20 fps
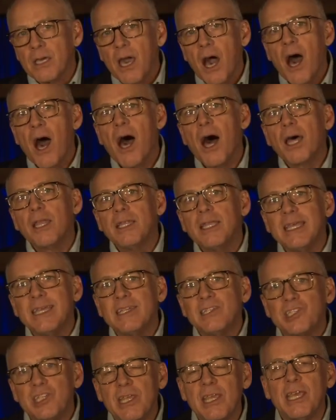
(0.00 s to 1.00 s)
God
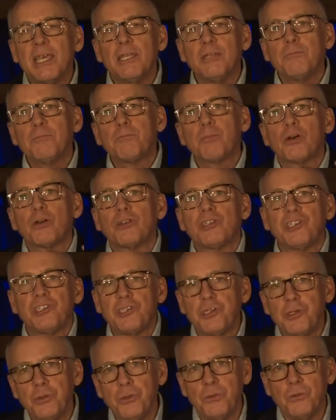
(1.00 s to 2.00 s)
is in
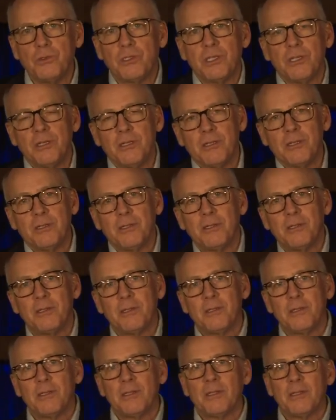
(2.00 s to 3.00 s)
pursuit
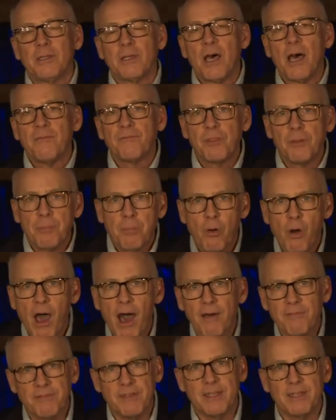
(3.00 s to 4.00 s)
of the
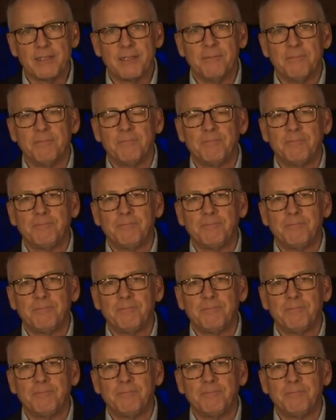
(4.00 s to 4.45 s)
prophet.